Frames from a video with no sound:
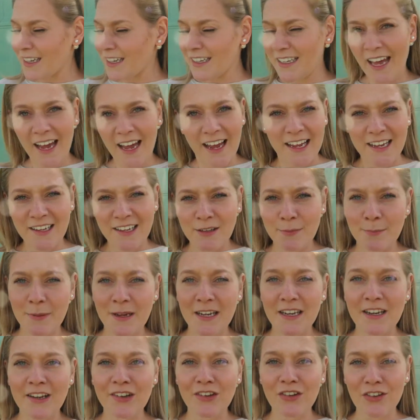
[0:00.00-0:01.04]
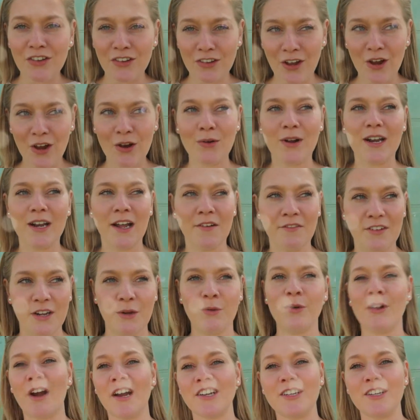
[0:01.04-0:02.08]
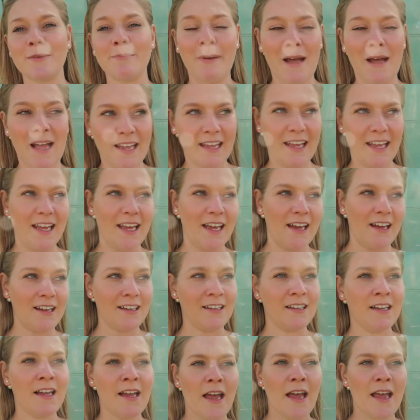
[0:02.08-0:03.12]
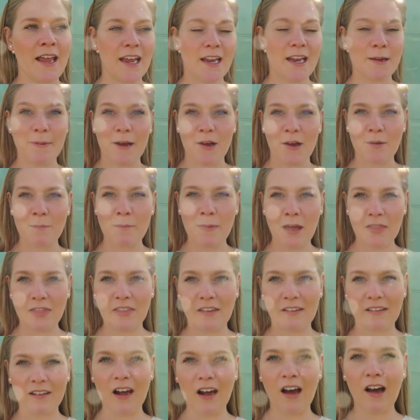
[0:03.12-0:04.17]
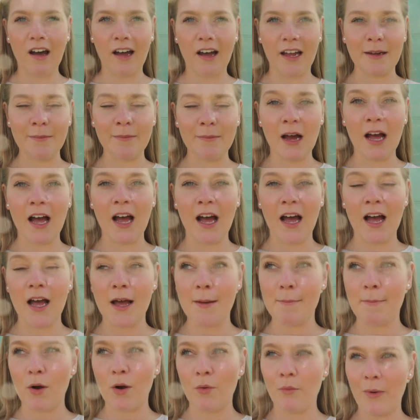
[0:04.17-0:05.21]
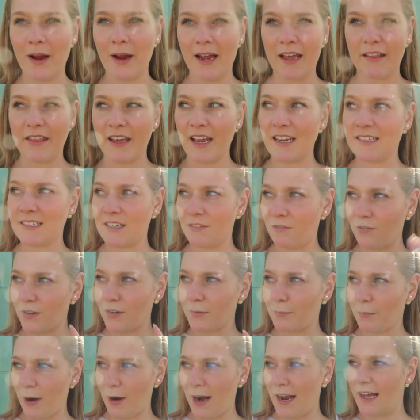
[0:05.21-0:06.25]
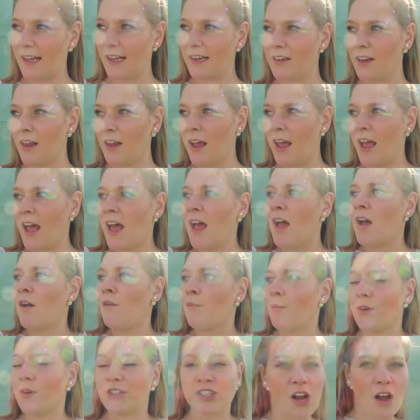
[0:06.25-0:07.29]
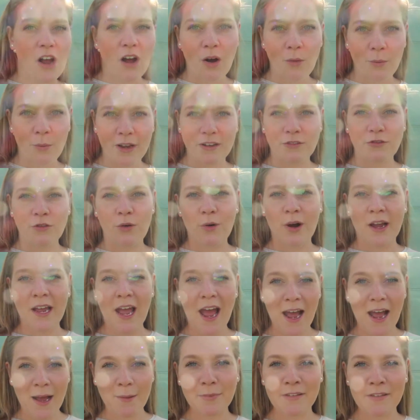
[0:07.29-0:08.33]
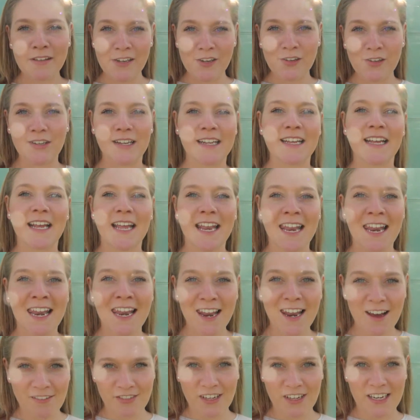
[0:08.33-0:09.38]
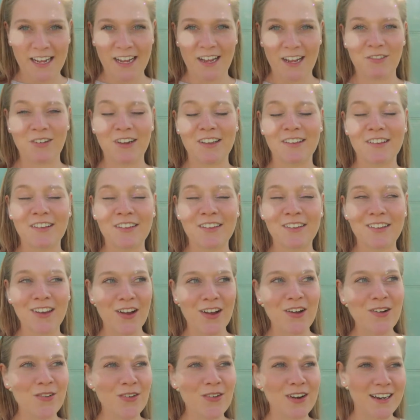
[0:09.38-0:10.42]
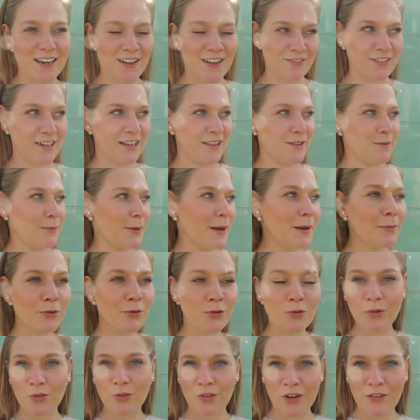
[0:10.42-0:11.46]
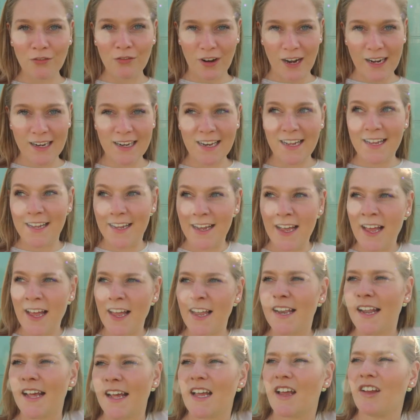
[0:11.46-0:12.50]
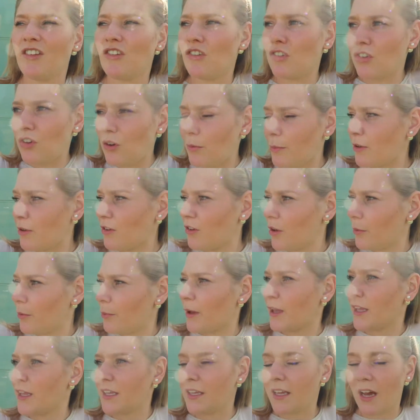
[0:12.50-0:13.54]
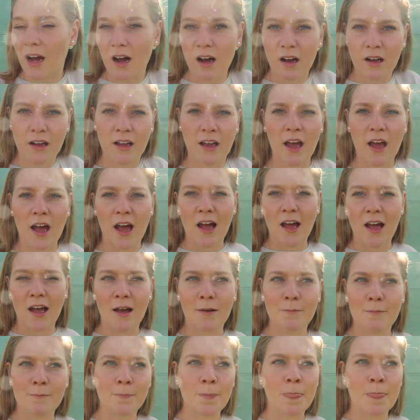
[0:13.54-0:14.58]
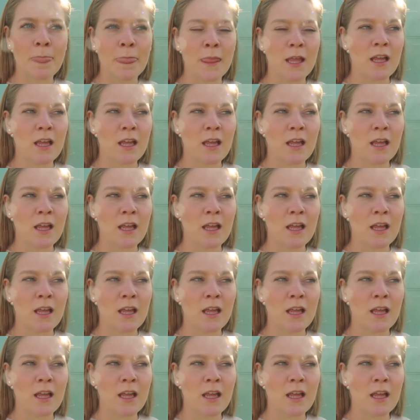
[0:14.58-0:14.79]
yeah, it's been so lovely. We're actually back here in about a month's time, um, with a different brand, which I can't wait for. I absolutely love it here. It's so lovely. The people are all so friendly, like a super, super young um,